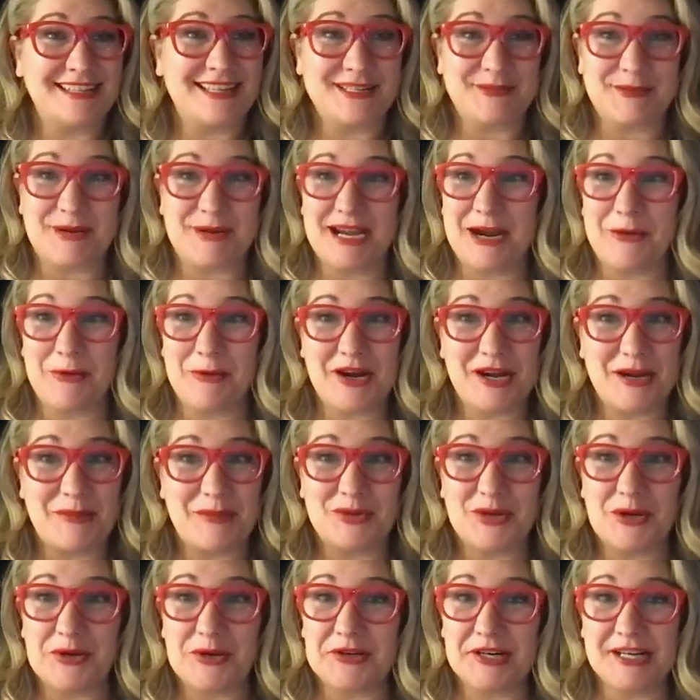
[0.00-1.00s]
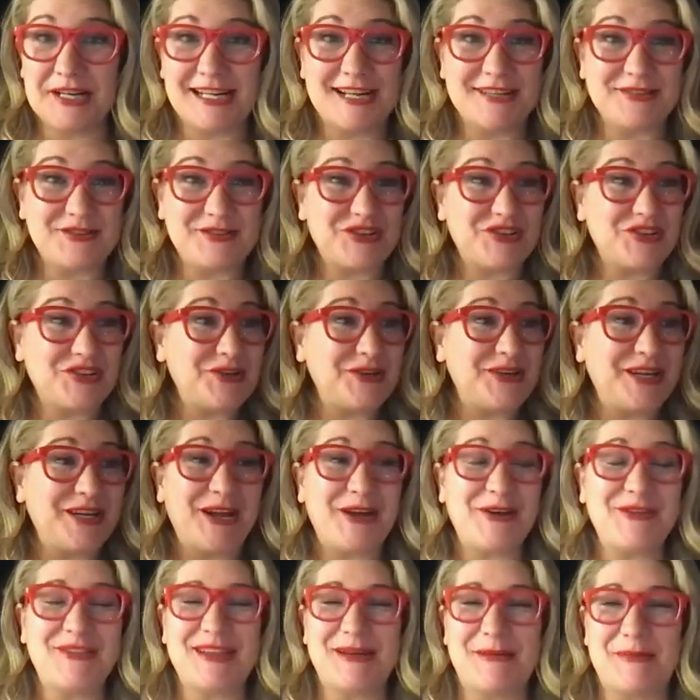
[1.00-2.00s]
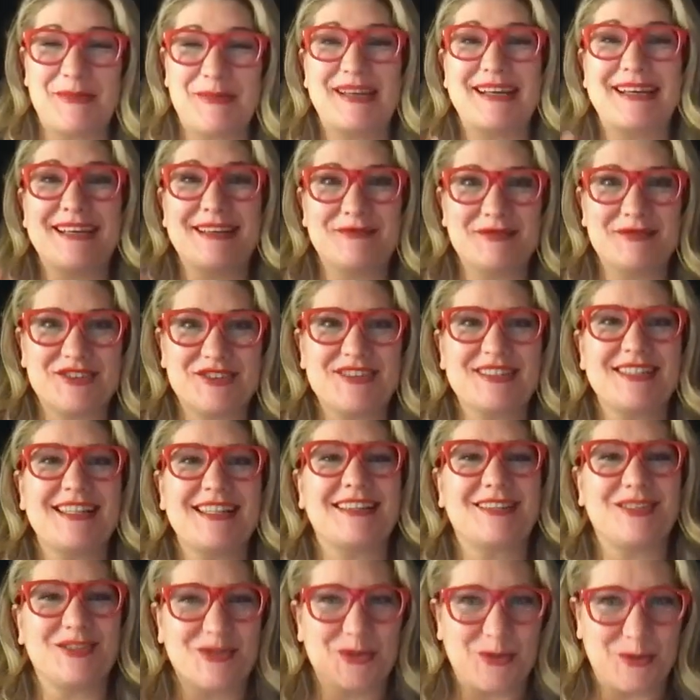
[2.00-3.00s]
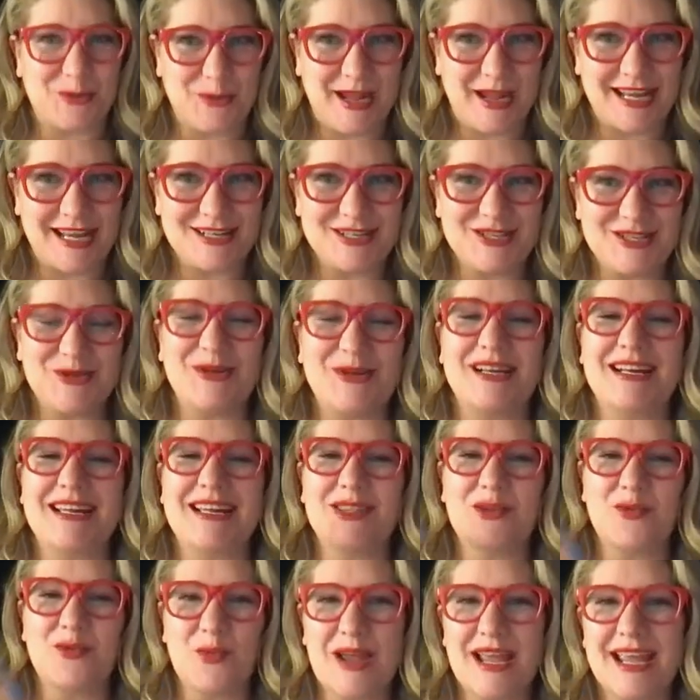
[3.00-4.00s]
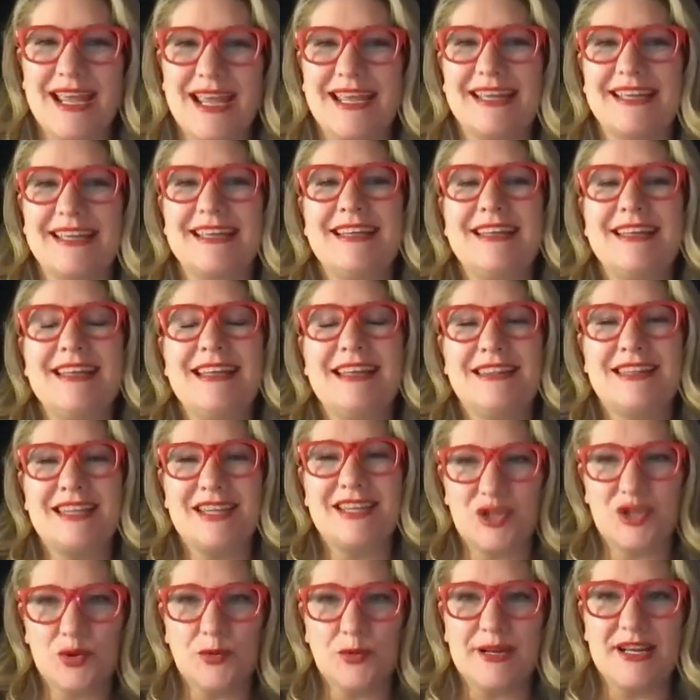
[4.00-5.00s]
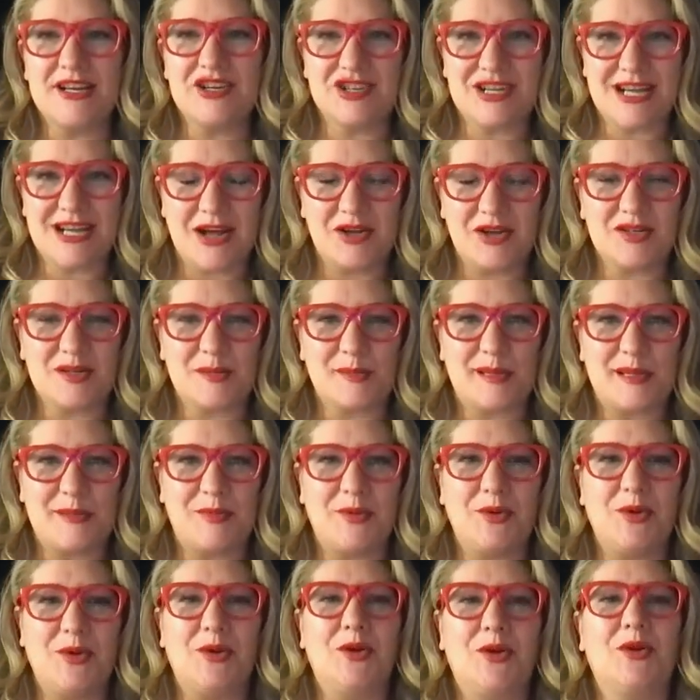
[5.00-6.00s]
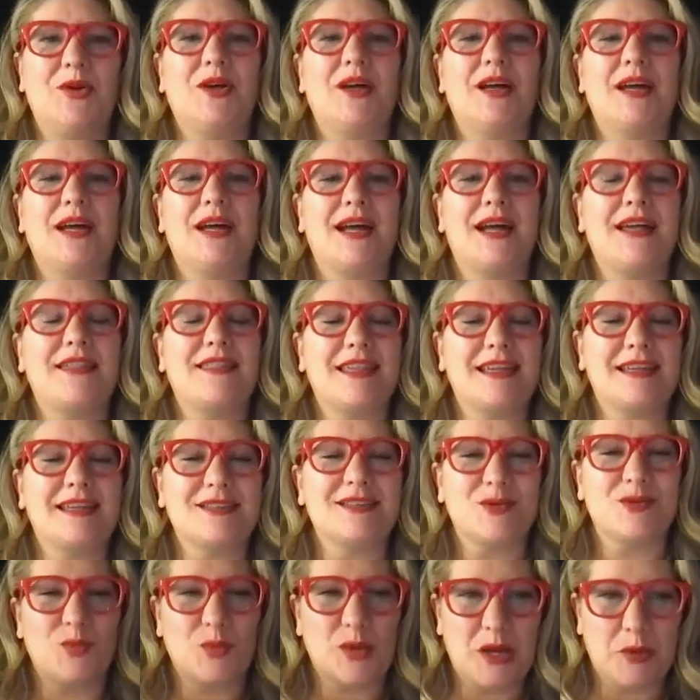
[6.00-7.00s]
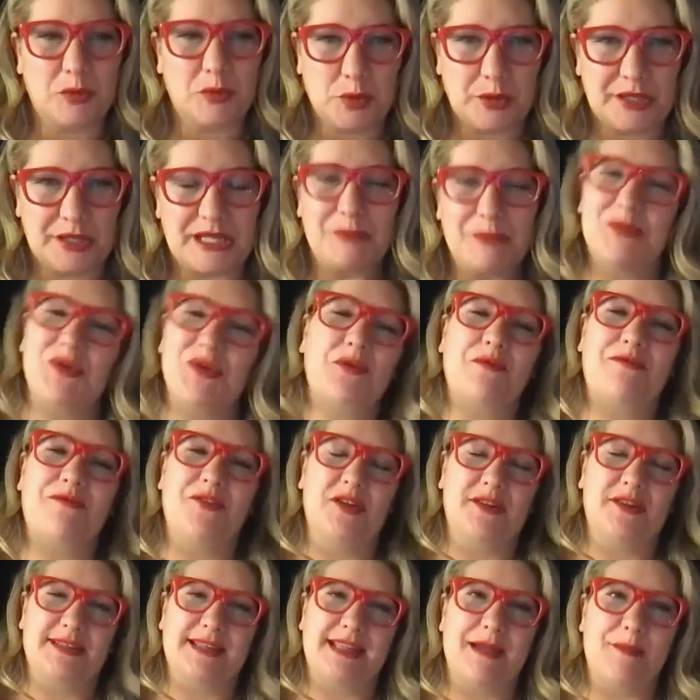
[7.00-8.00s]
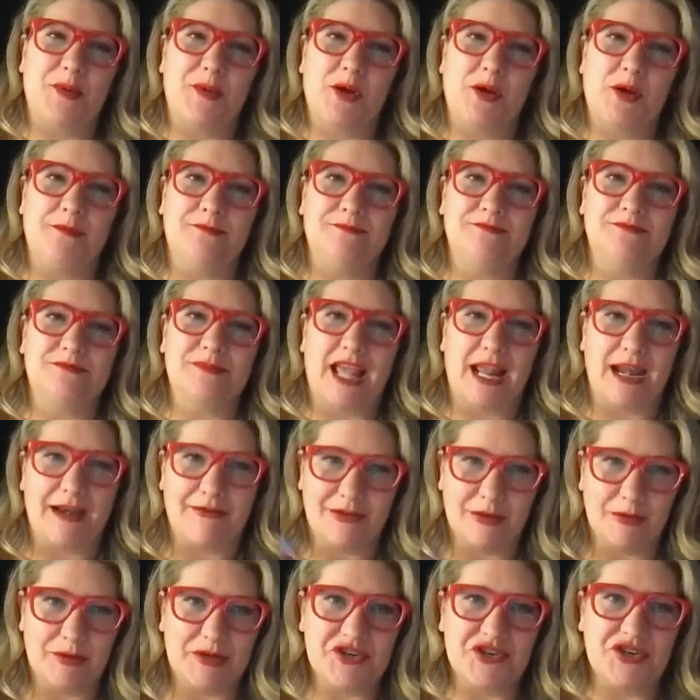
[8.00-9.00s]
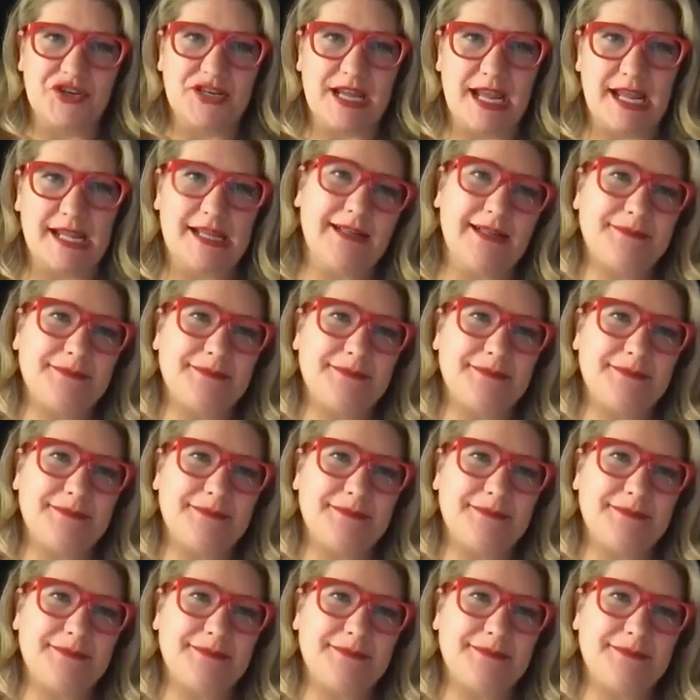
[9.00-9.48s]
That's why I work at Pro Organizer Studio. That, but it was just like there's a way to do it, and the way that you reached out to people, I think, is a really beautiful example that everyone should take.